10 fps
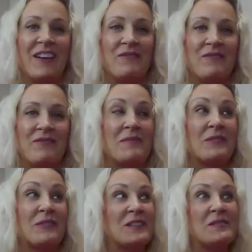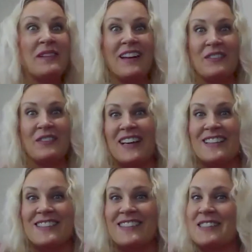I'm thrilled to be here
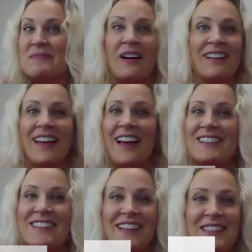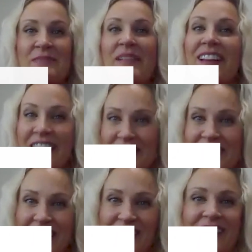because this podcast has been a
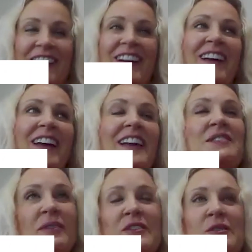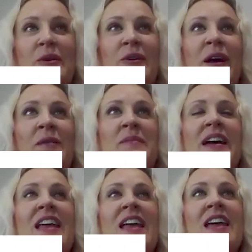lifesaver as well as your program.
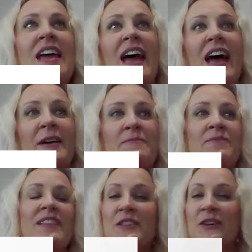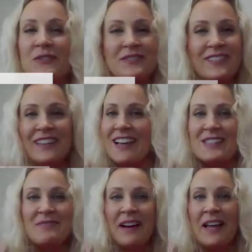So
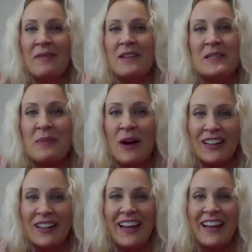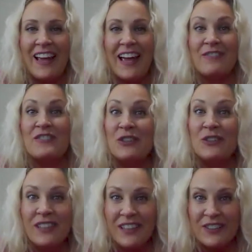yes, my name is Polly and I have
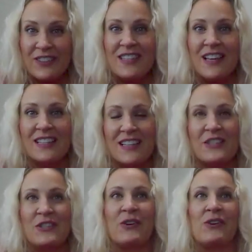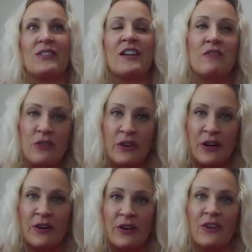two littles, a 6-year-old and a
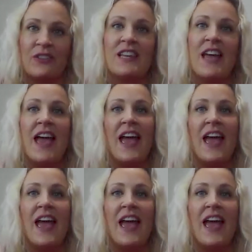4-year-old,